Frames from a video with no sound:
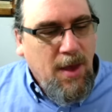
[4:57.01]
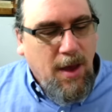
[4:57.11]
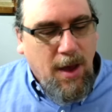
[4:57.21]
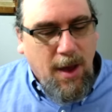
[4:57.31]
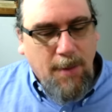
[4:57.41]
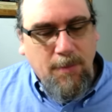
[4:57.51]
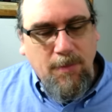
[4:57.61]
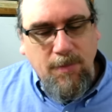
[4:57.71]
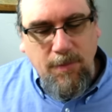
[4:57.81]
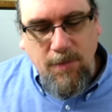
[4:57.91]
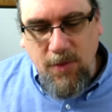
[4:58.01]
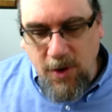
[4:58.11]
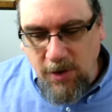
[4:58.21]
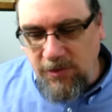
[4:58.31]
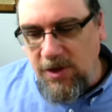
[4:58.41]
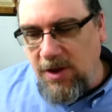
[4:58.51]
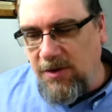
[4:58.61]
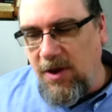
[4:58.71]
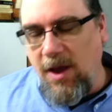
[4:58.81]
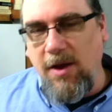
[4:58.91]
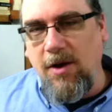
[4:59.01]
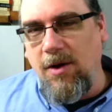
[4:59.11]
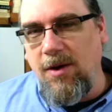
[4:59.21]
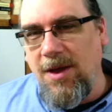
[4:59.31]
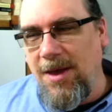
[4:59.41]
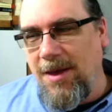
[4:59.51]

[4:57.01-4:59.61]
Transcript: Um, There's the entire